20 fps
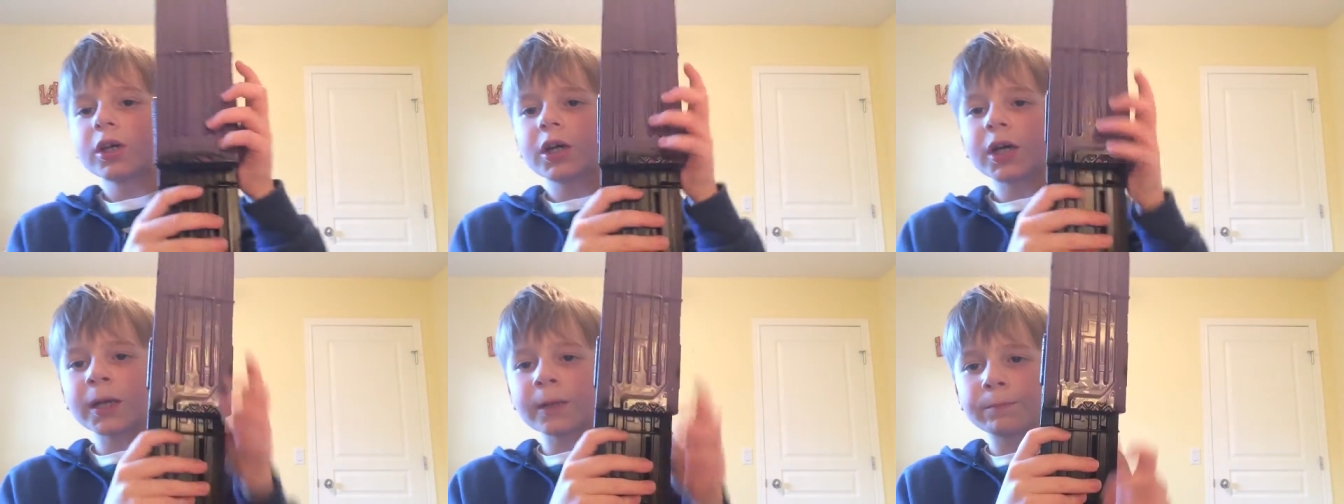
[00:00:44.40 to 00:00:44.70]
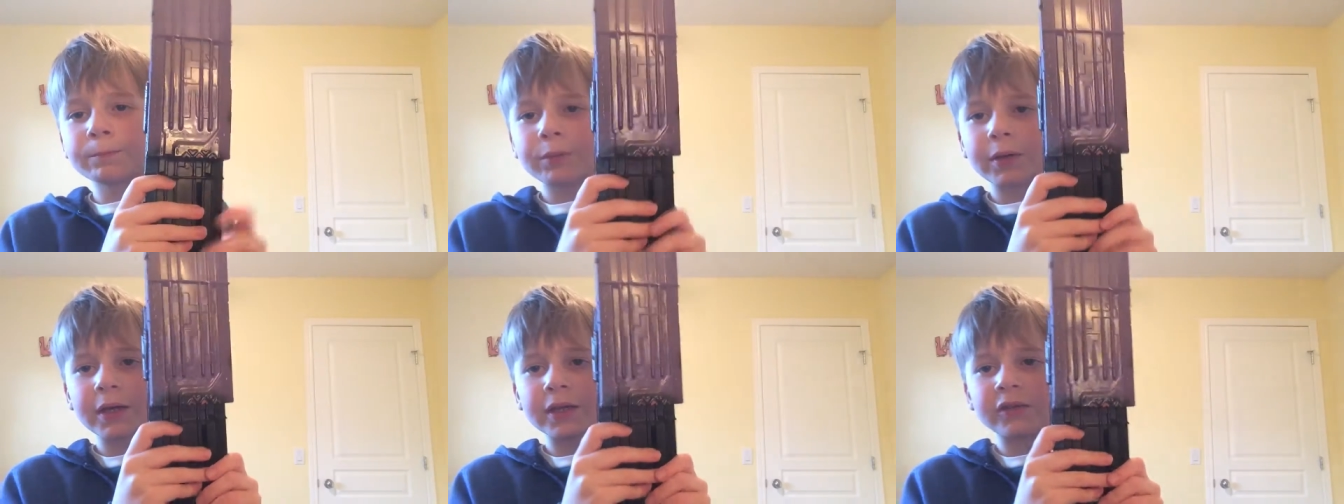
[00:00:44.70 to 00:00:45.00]
I
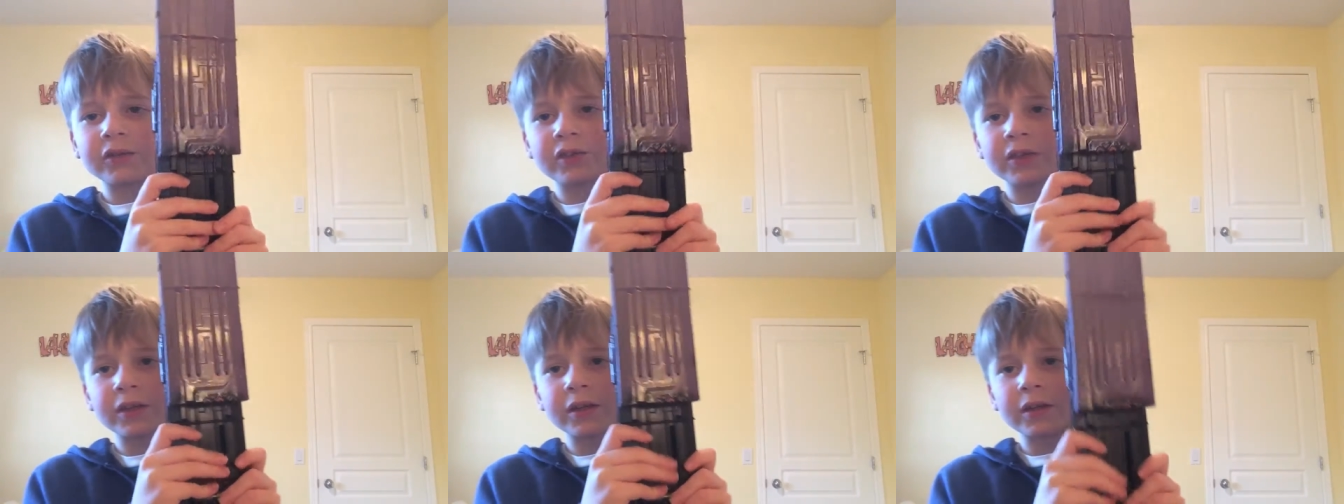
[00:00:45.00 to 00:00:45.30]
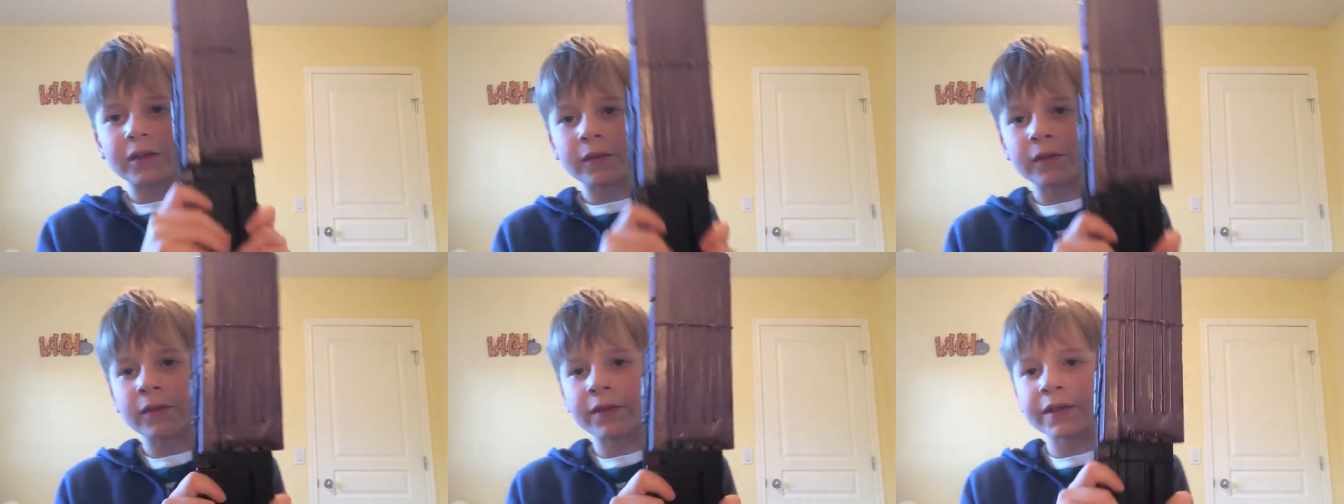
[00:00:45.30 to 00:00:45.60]

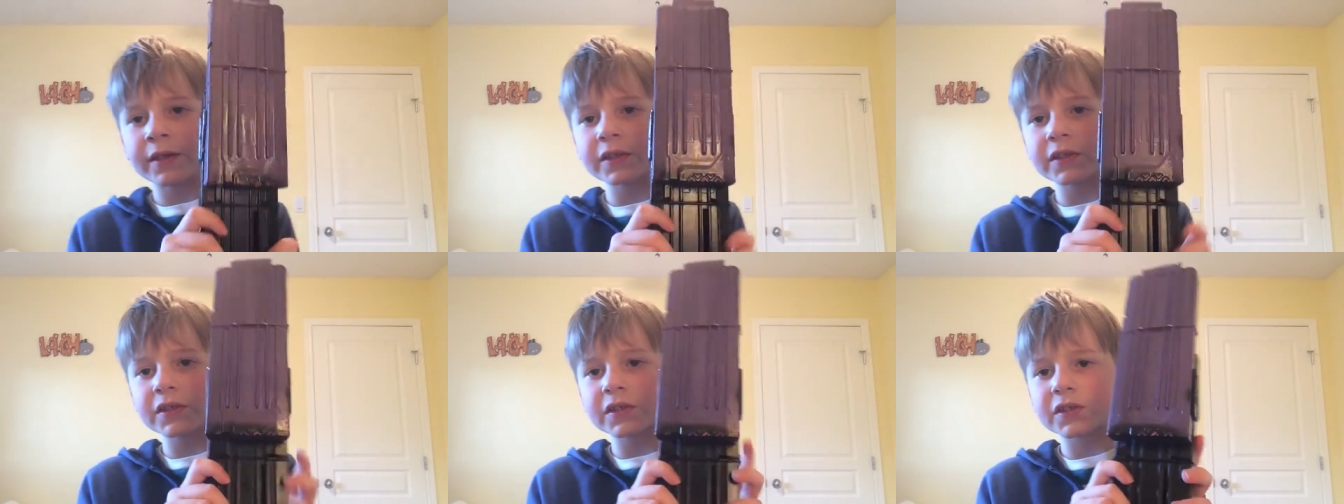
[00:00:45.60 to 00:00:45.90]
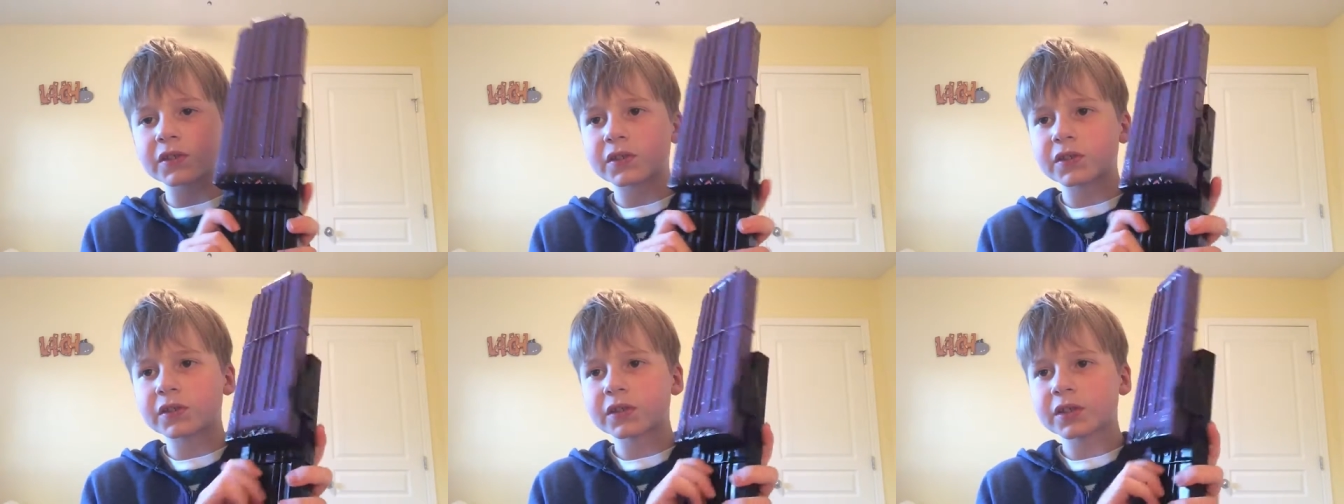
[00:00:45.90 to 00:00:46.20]
painted
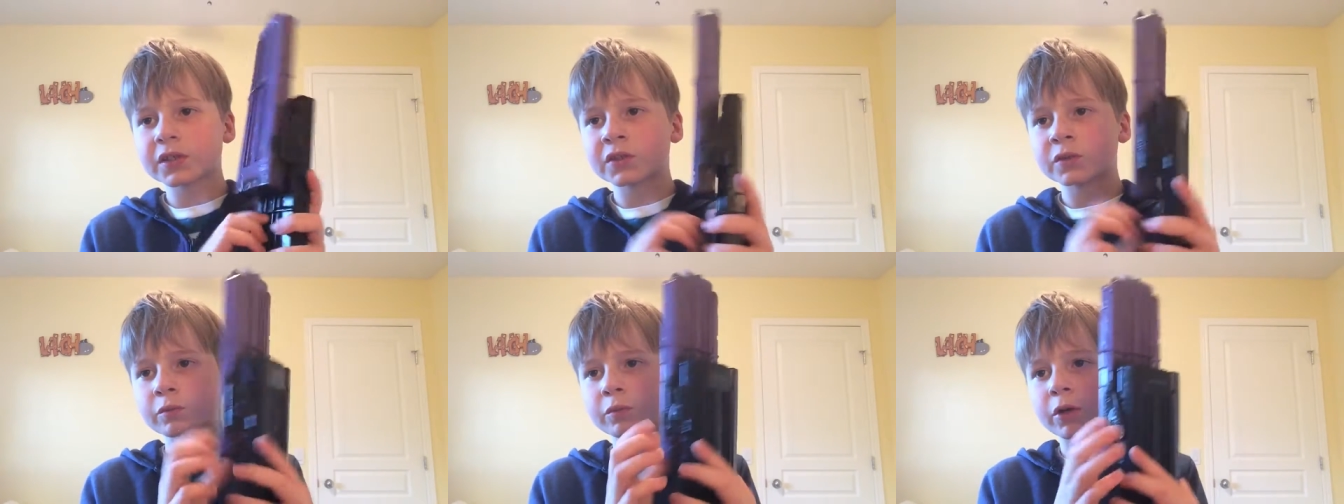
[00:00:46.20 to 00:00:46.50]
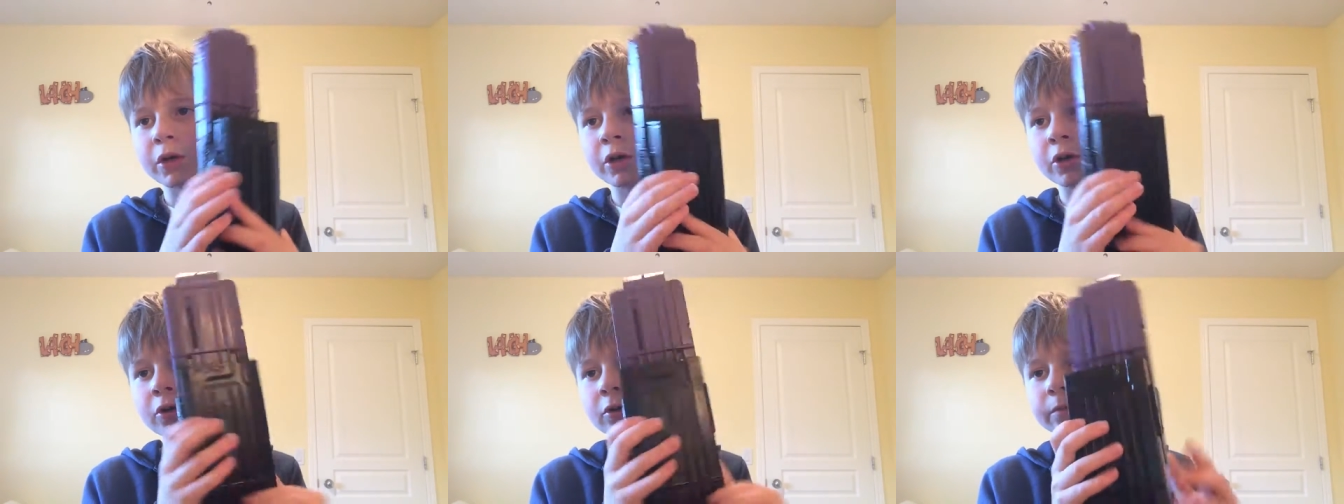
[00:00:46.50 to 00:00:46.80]
this as
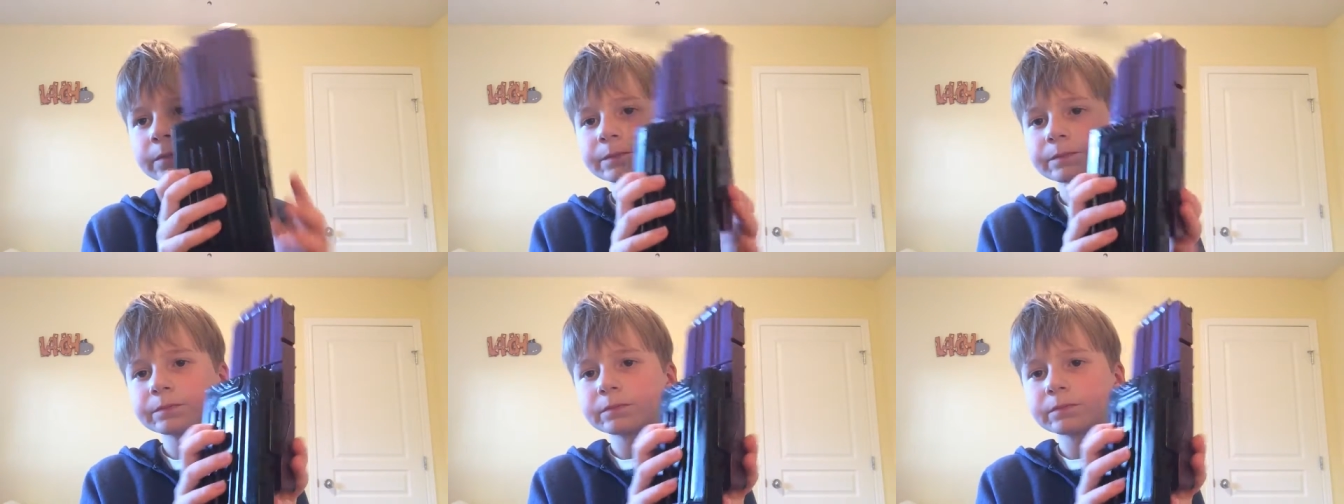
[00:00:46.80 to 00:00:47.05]
well.